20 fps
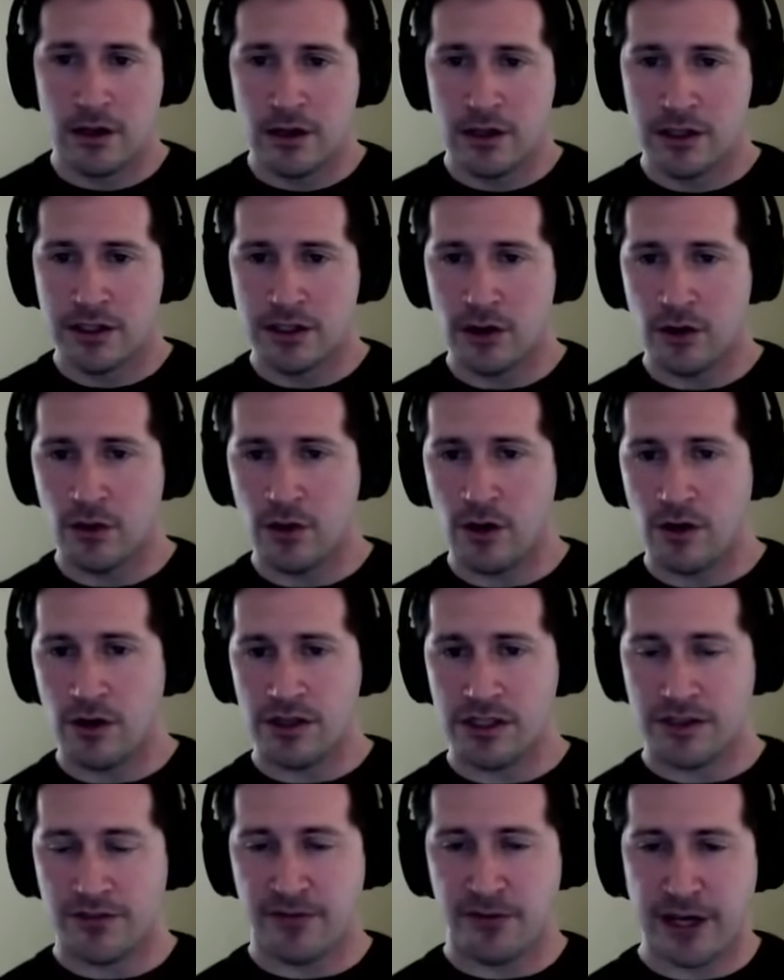So
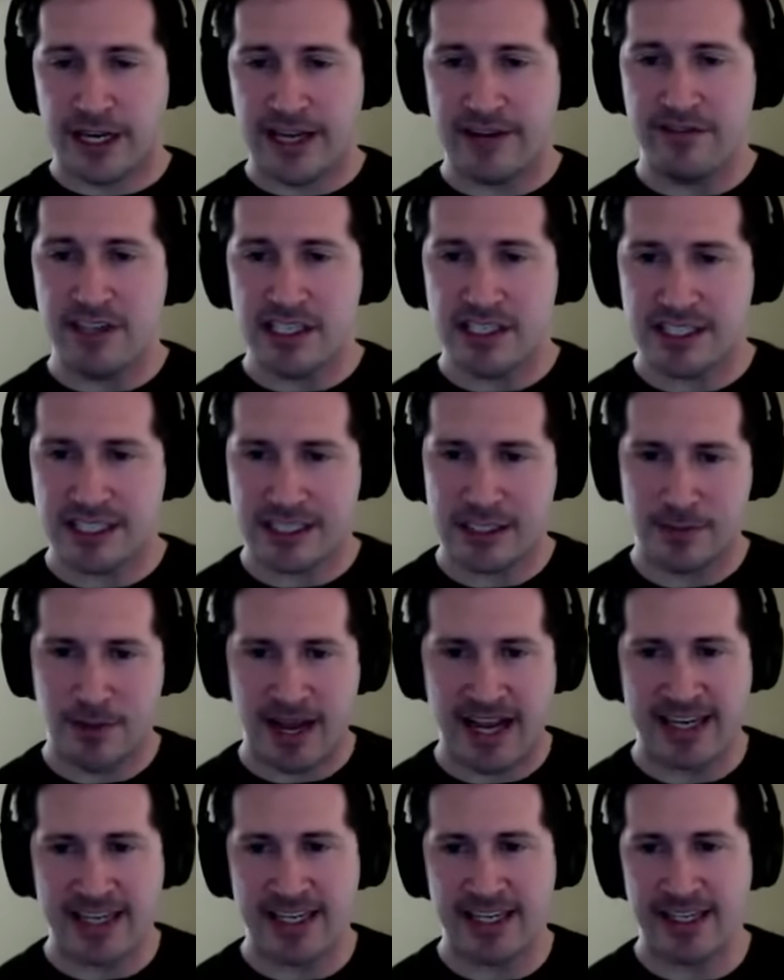forgiveness
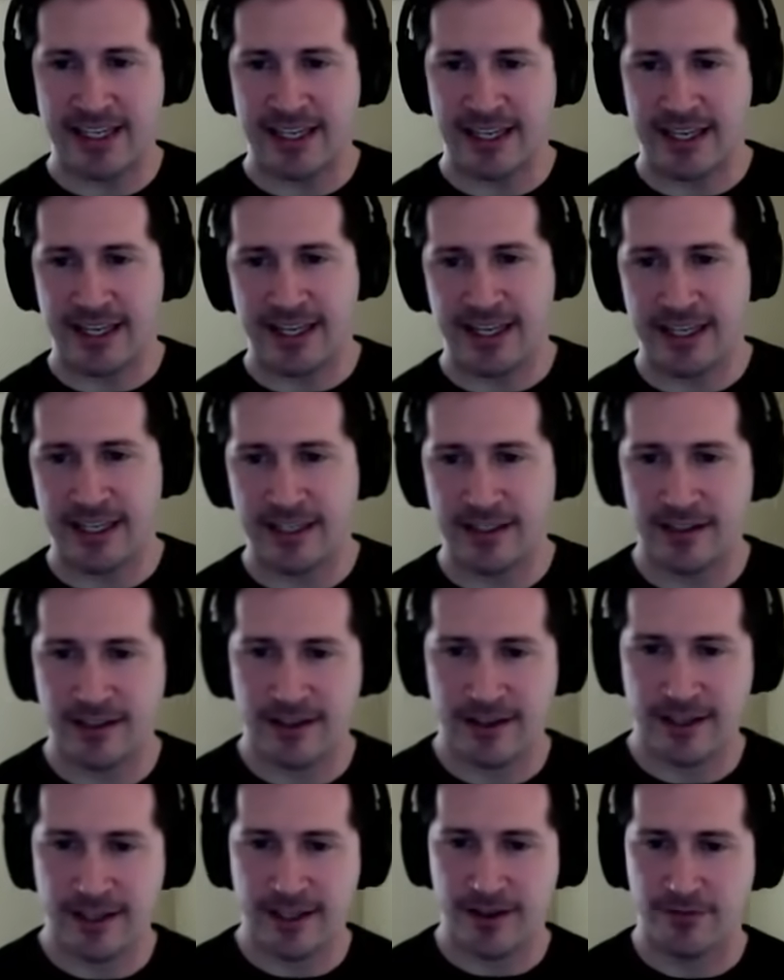expanded in
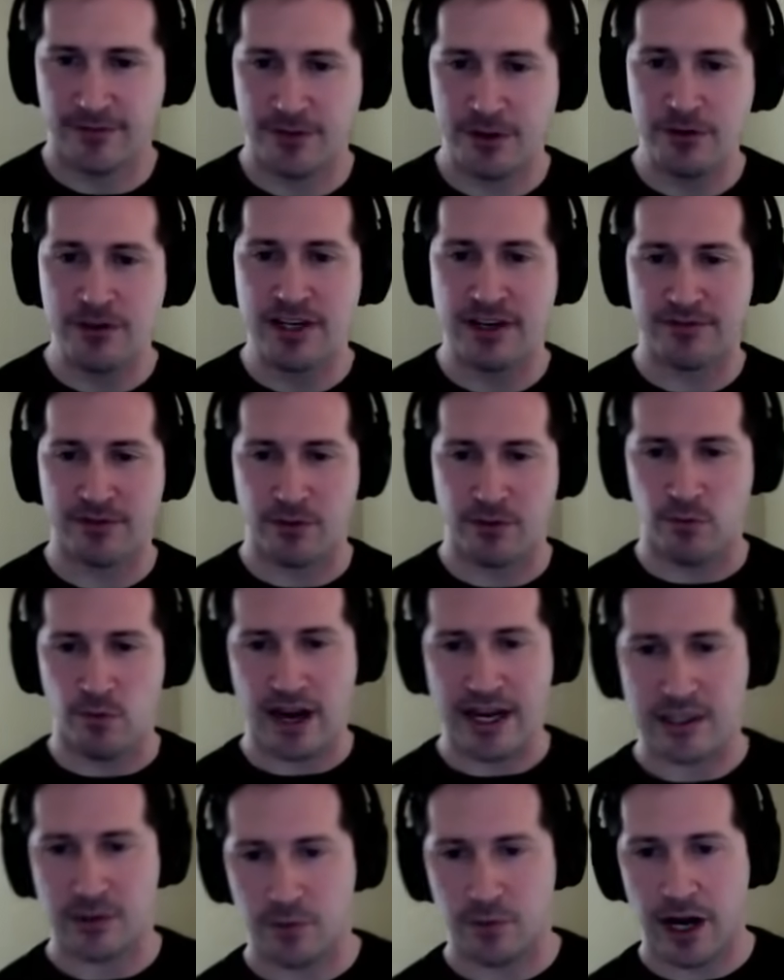a few different ways.